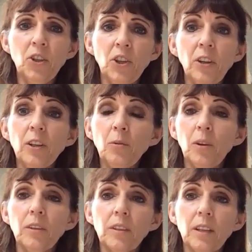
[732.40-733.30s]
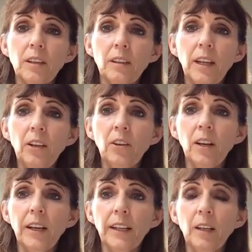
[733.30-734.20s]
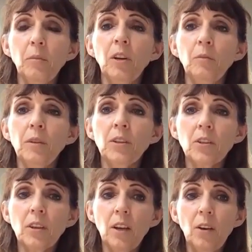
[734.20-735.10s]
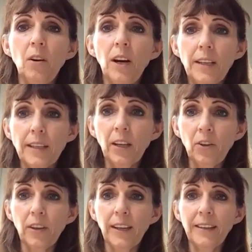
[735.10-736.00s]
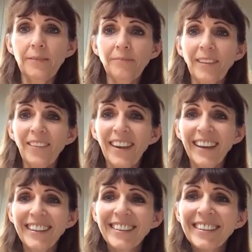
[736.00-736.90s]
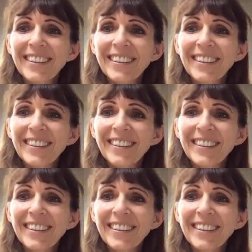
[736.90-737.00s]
show you what they look like in a moment as they're cooking. Okay.